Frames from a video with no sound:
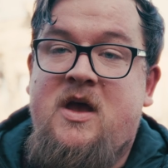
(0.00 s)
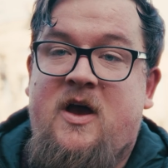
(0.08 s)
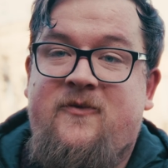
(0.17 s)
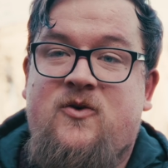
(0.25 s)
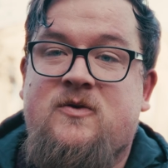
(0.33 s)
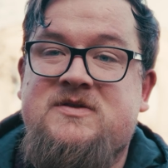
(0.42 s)

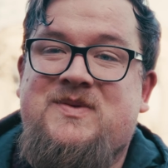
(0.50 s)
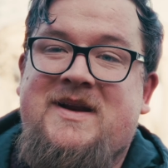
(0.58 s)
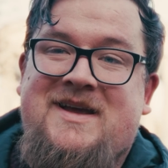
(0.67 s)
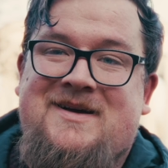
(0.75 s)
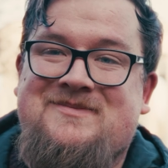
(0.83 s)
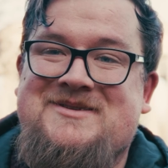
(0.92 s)
Of course, when
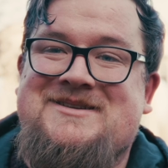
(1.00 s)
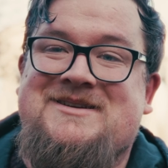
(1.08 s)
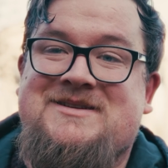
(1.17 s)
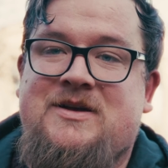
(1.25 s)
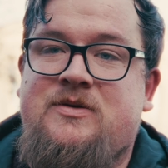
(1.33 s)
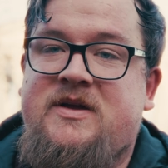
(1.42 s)
it comes to
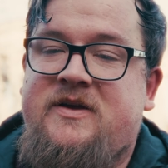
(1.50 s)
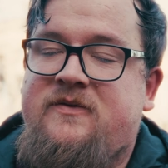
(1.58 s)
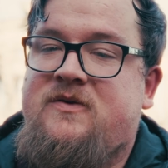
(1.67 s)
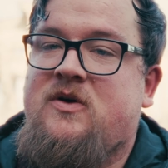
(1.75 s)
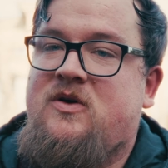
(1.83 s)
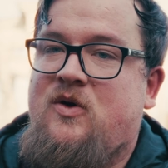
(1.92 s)
Sony,
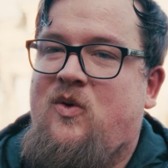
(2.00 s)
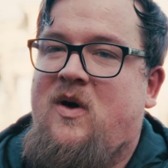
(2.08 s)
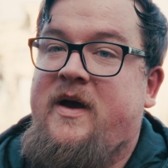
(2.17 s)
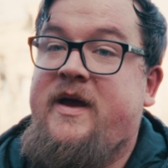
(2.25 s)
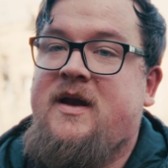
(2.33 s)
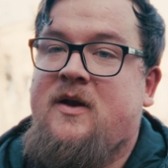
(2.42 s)
you've got
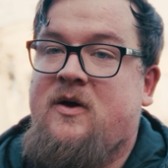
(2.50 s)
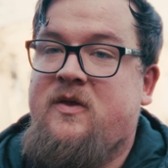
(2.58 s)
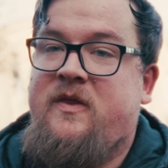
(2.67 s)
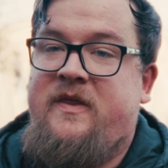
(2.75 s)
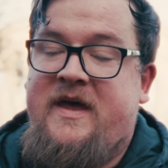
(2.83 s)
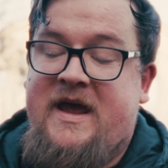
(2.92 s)
quite a lot
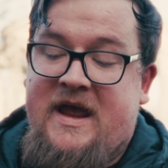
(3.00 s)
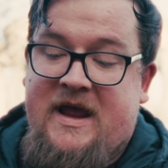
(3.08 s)
there,